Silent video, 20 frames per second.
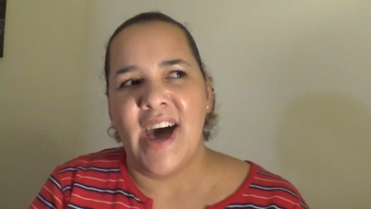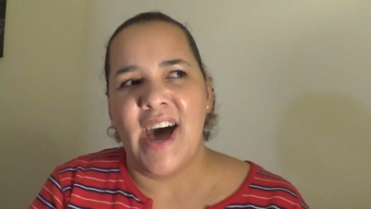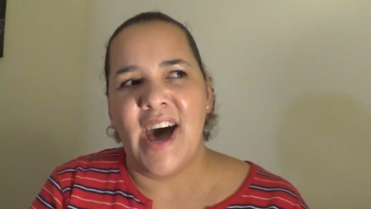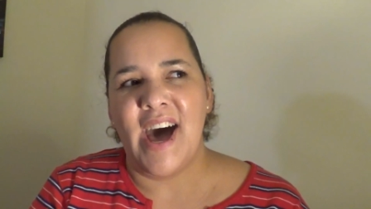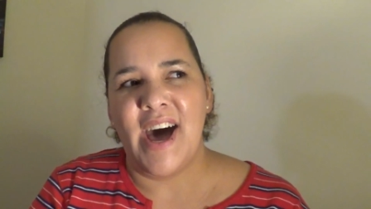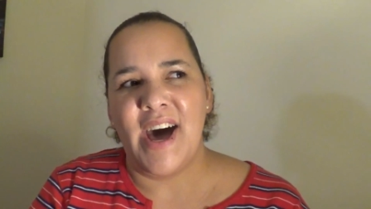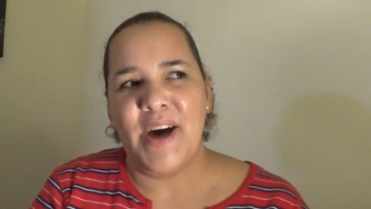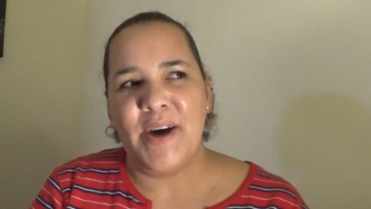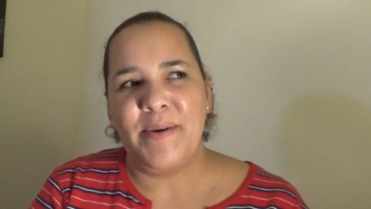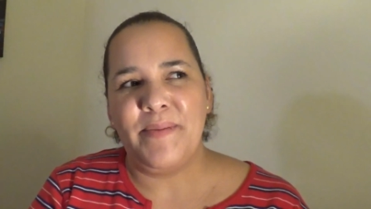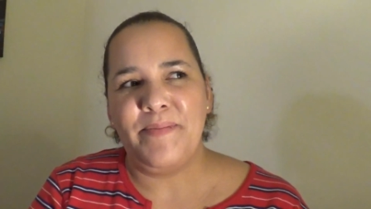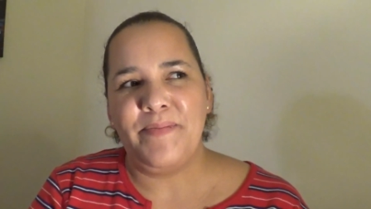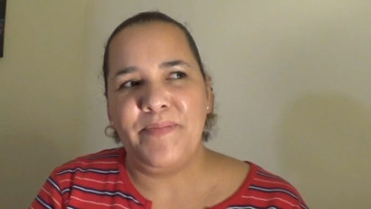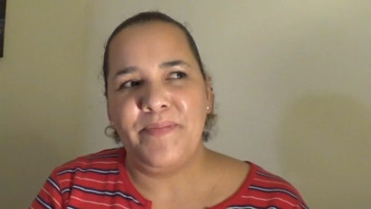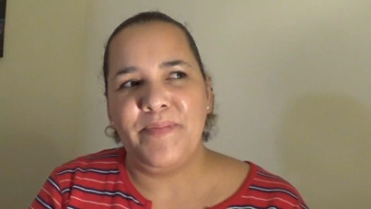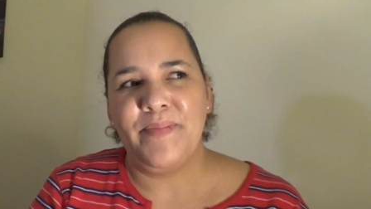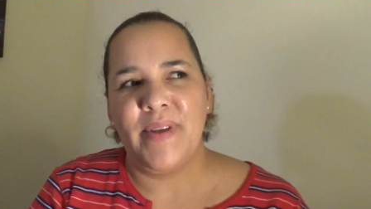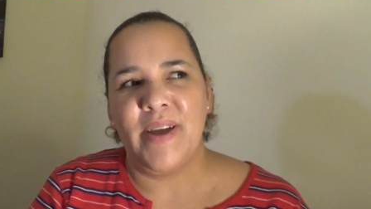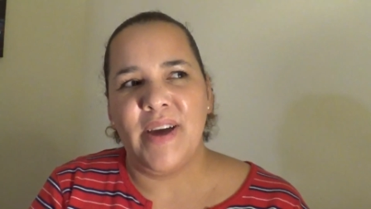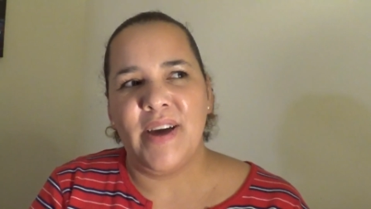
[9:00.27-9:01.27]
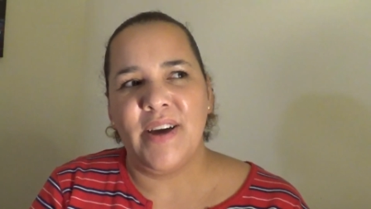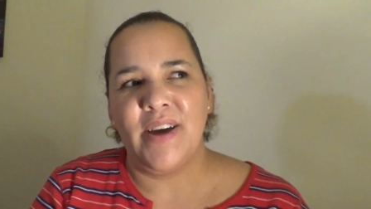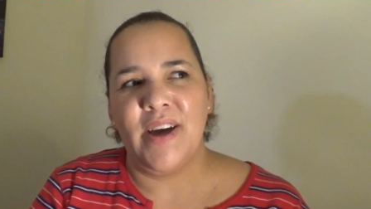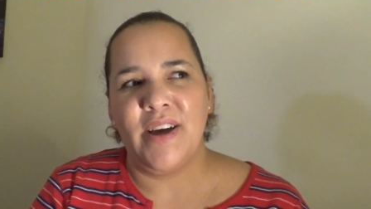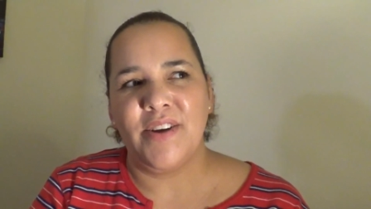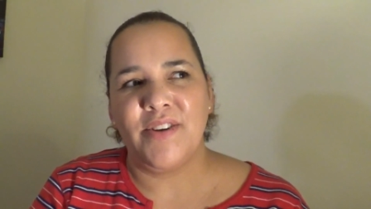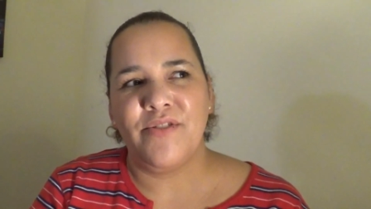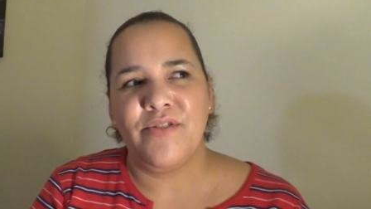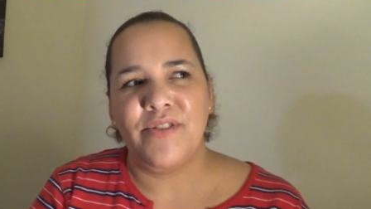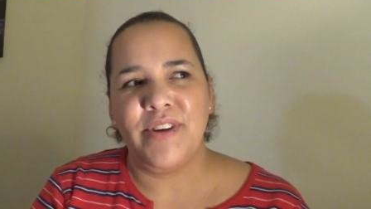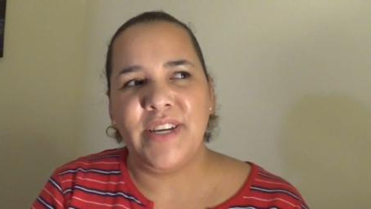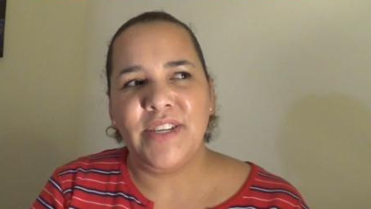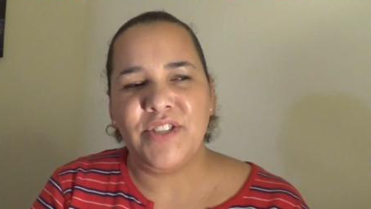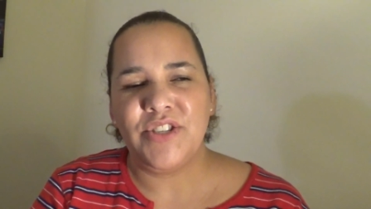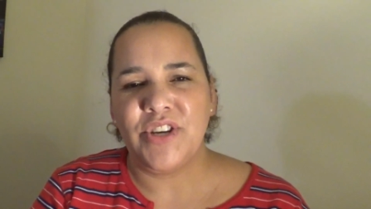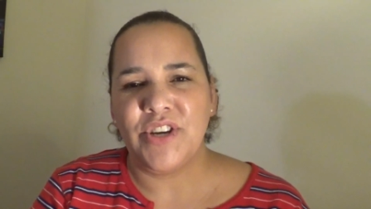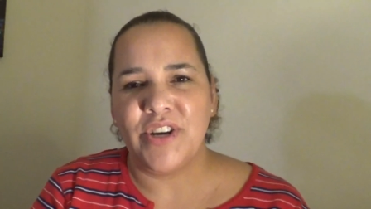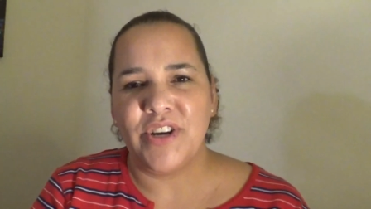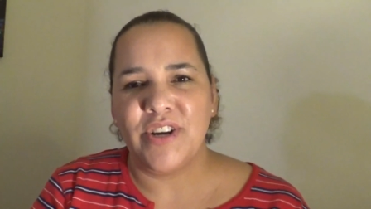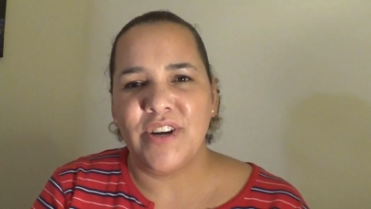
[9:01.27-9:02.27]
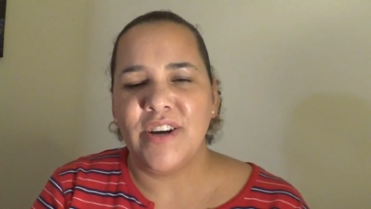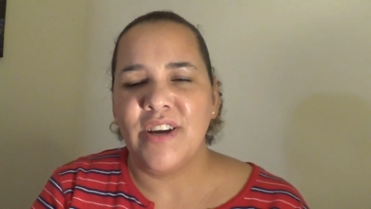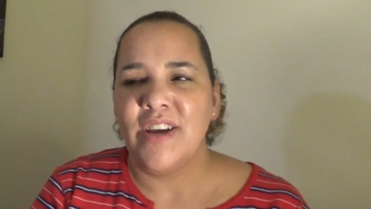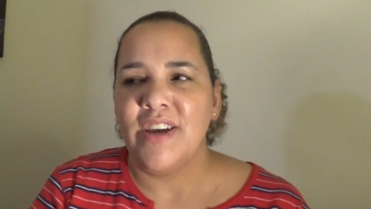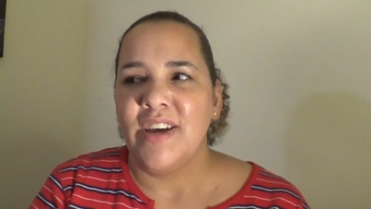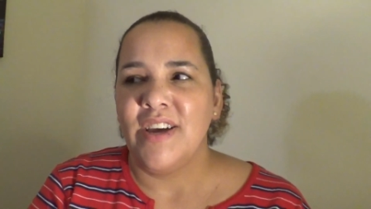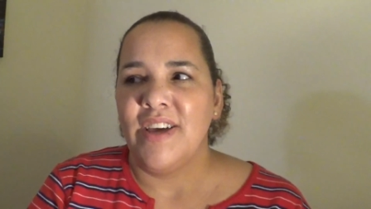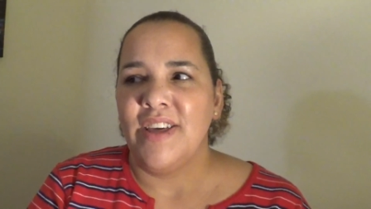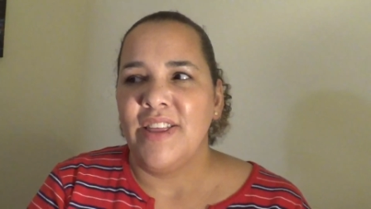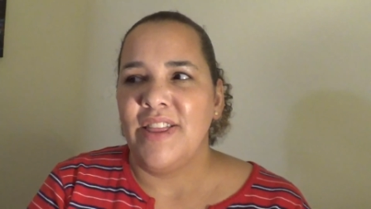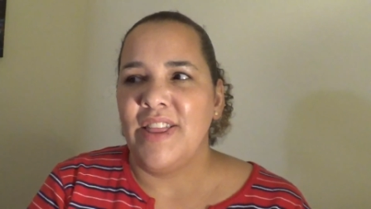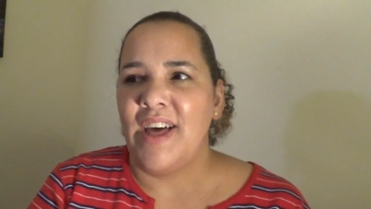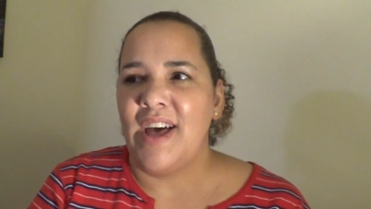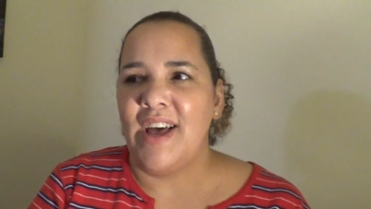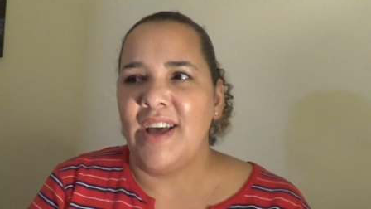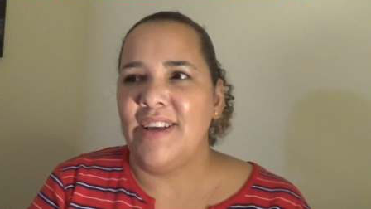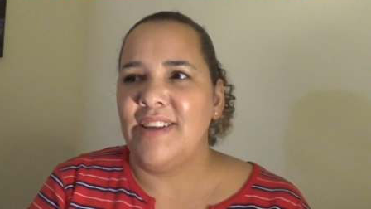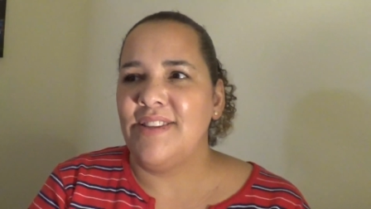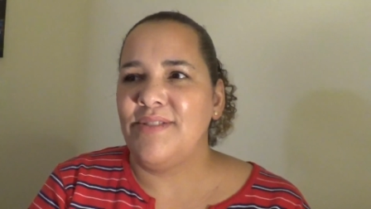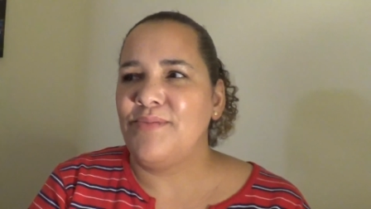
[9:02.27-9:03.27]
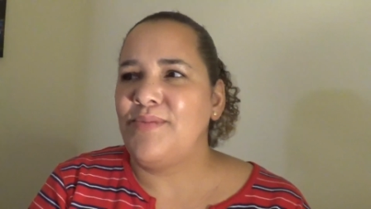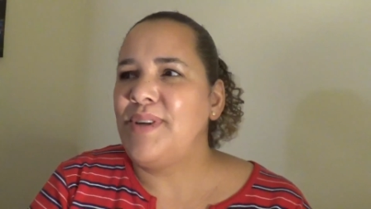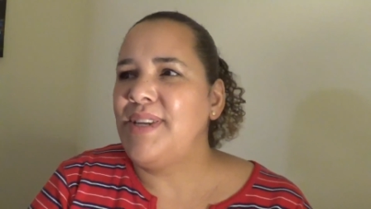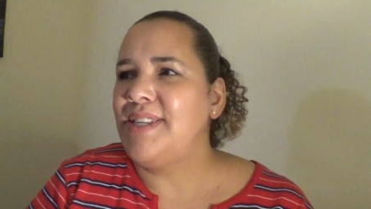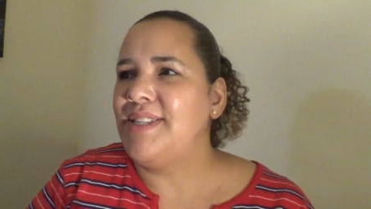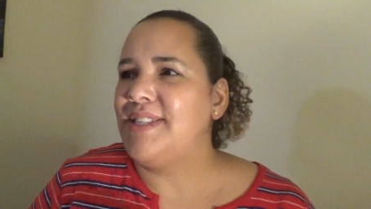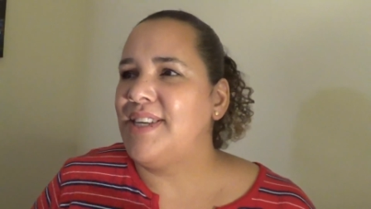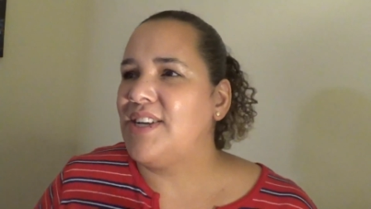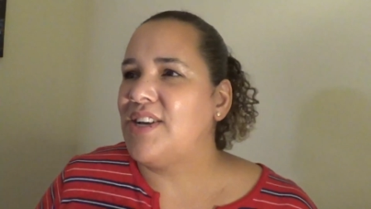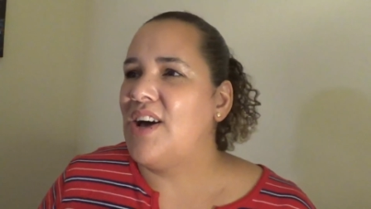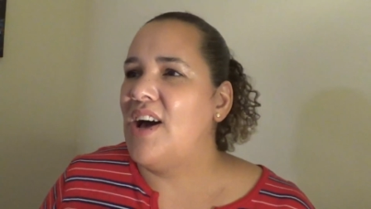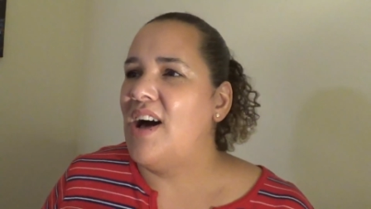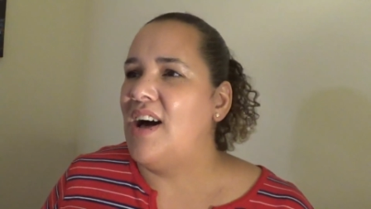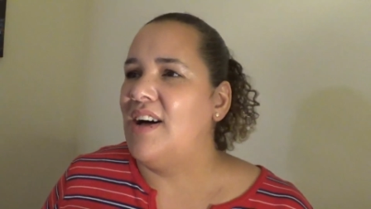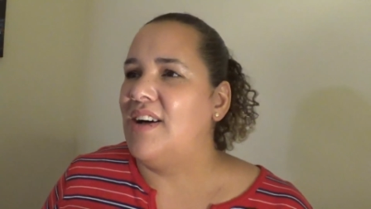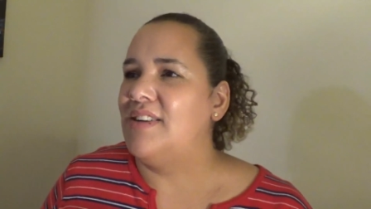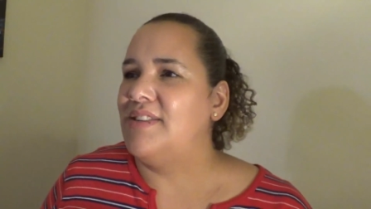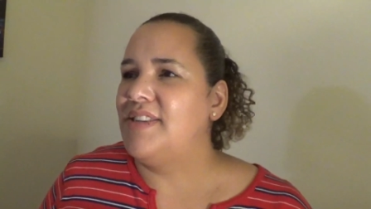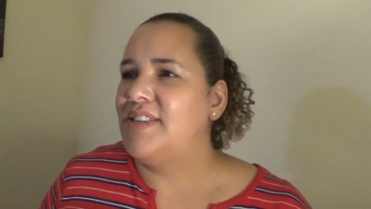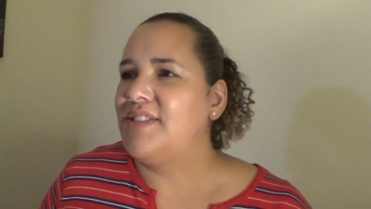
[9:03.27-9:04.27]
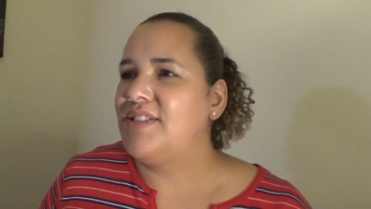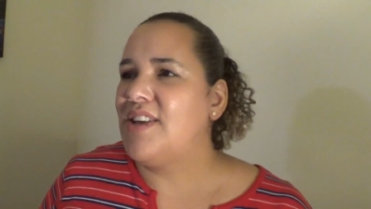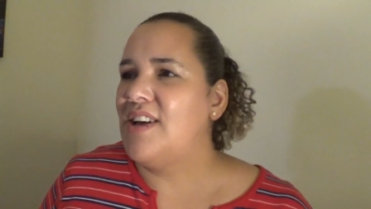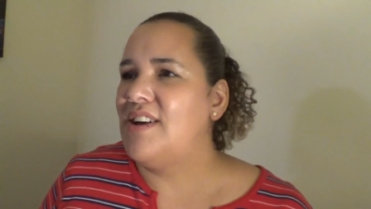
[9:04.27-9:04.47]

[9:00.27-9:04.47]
um, a, a creature. What is it called? It's